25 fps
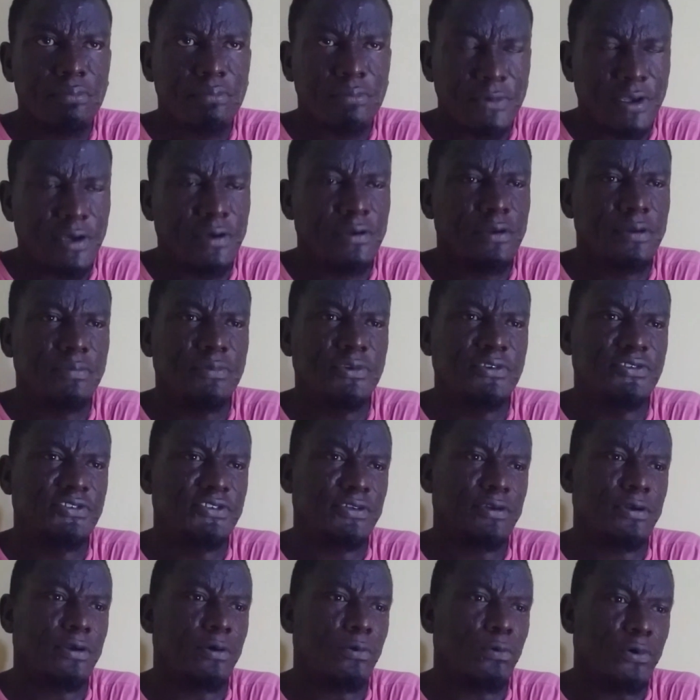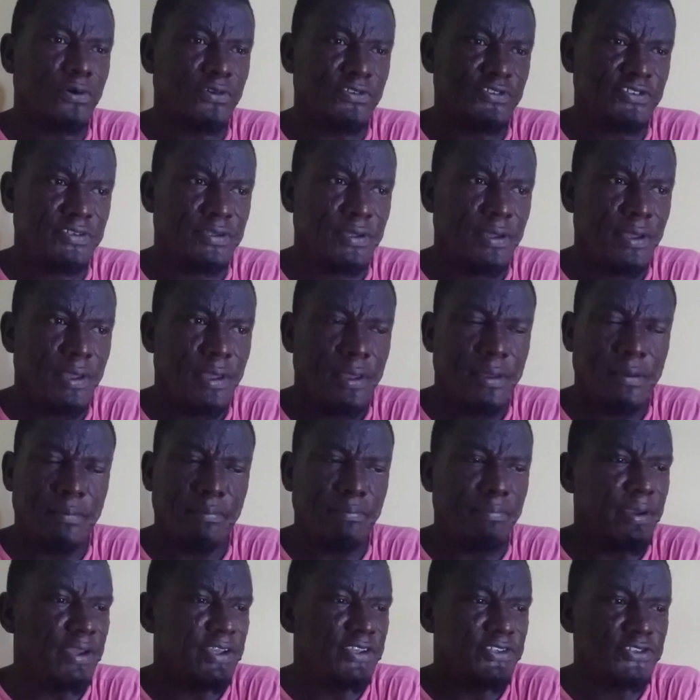Ghana Music Awards,
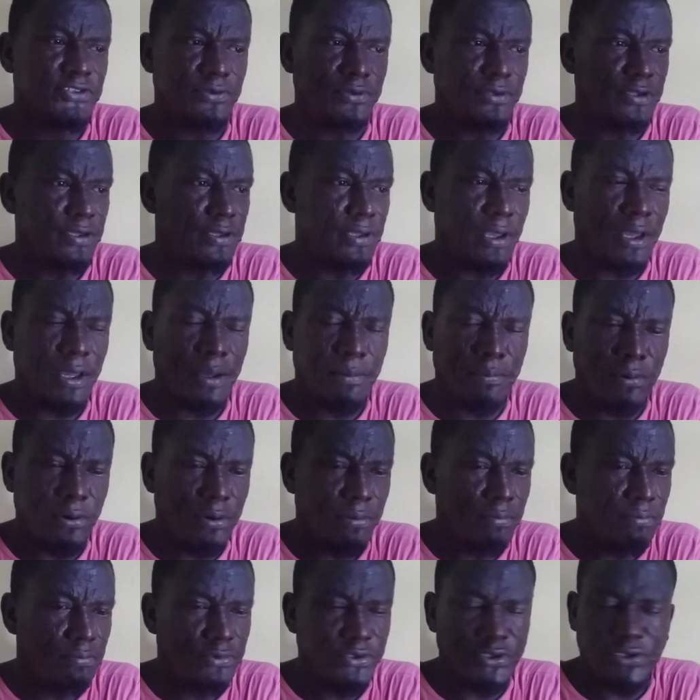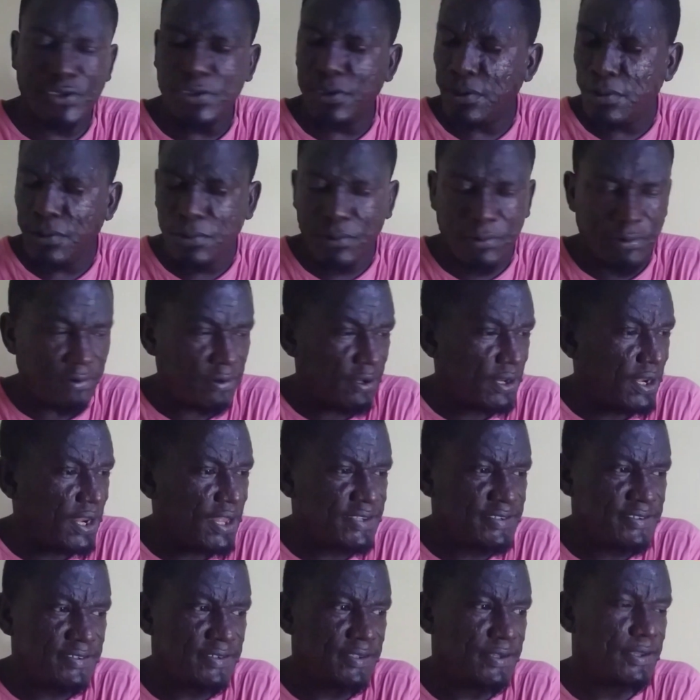based on the album Yo
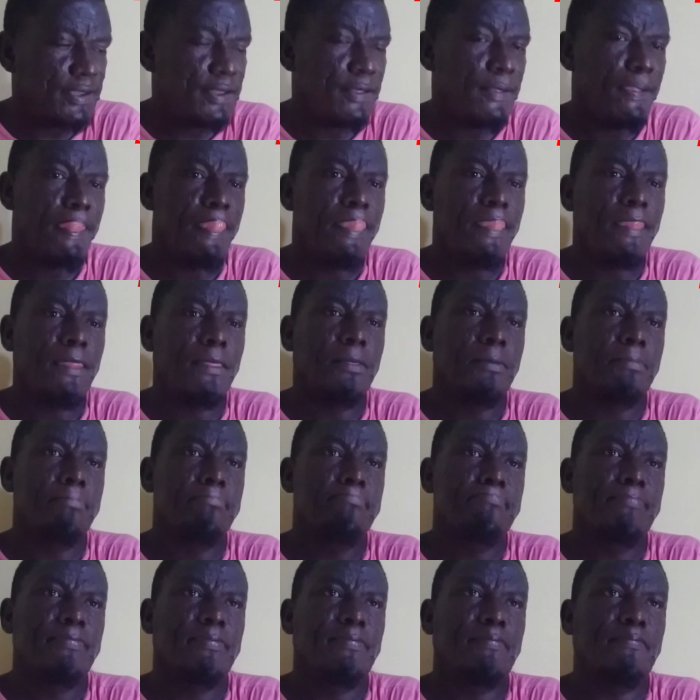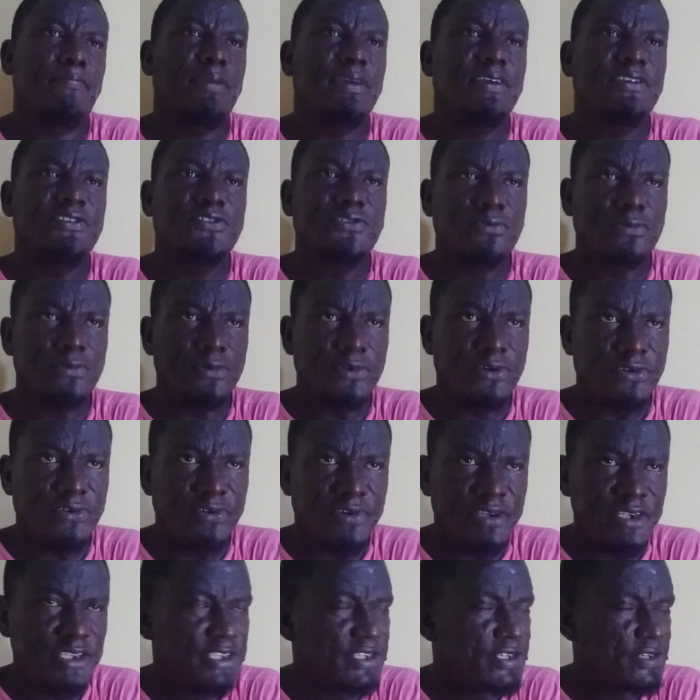Classic, based on the
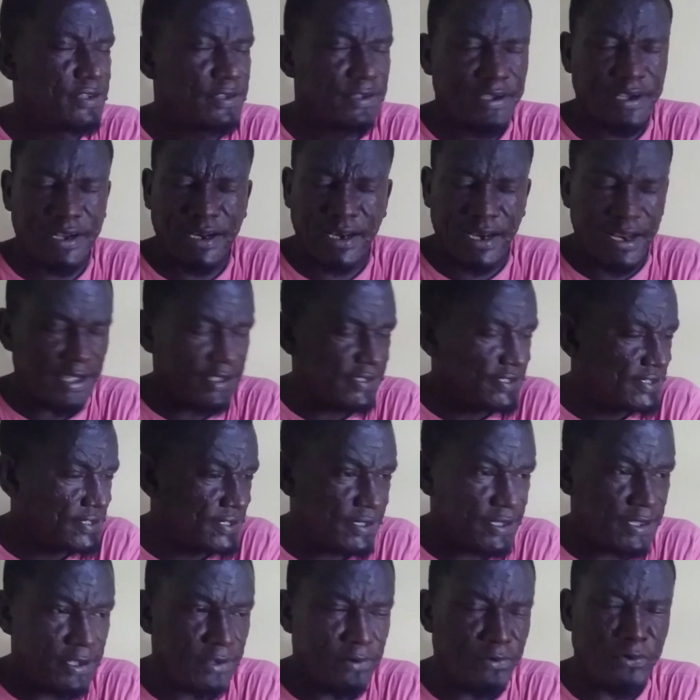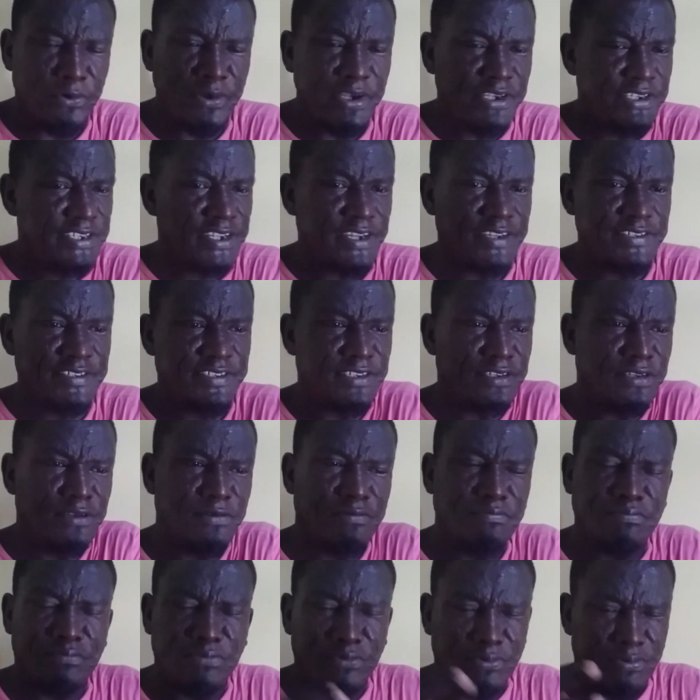Rich Classic. Rich has
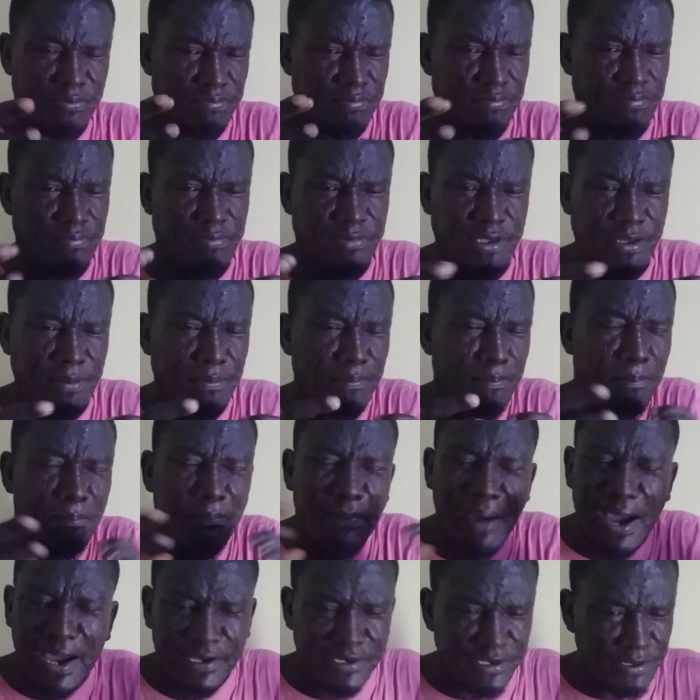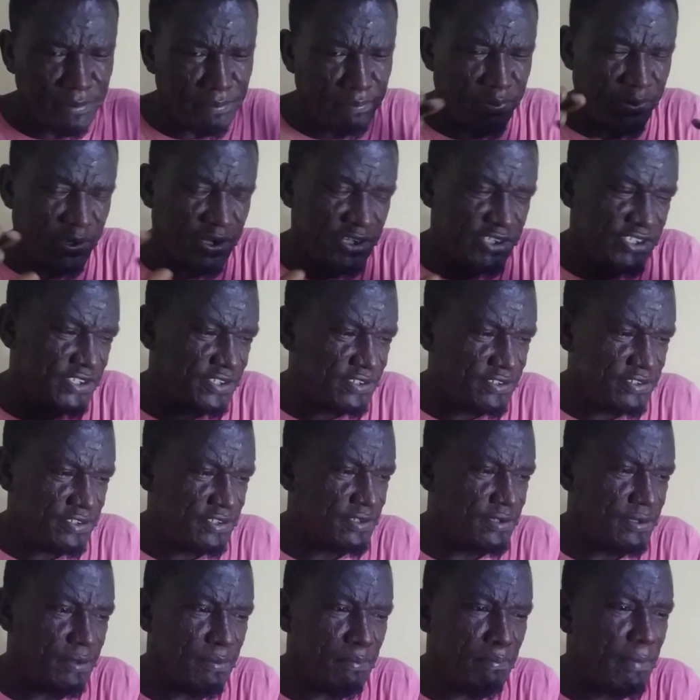in the mad impressions
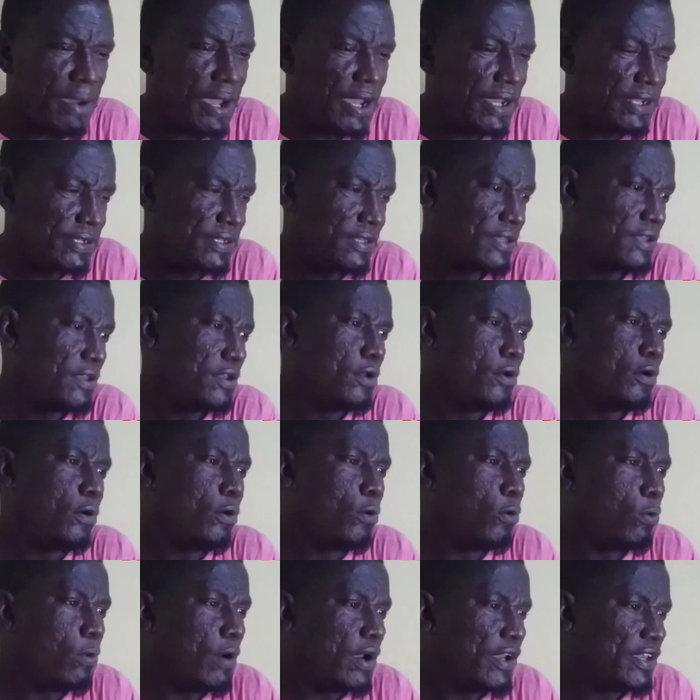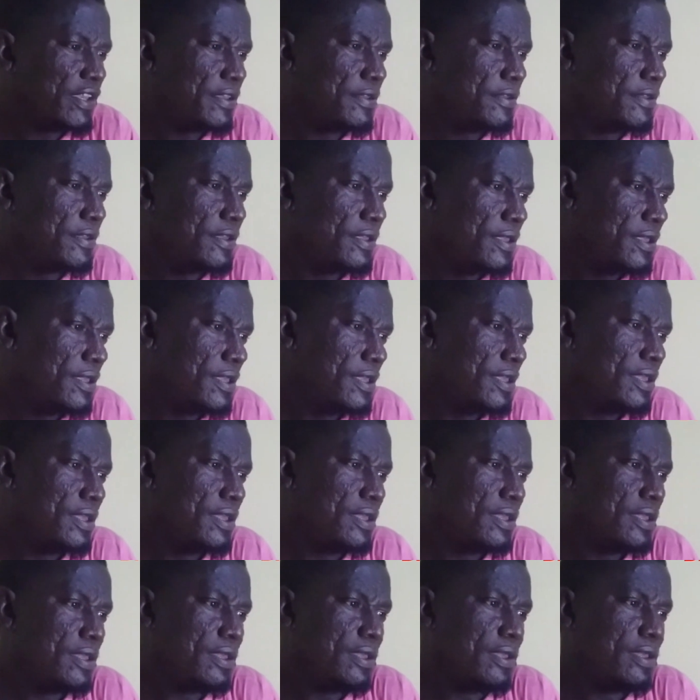and the mad work
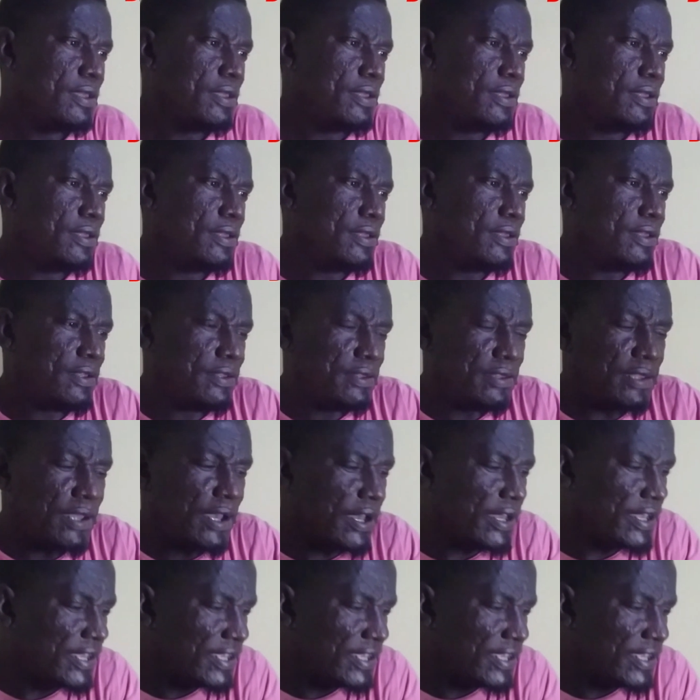that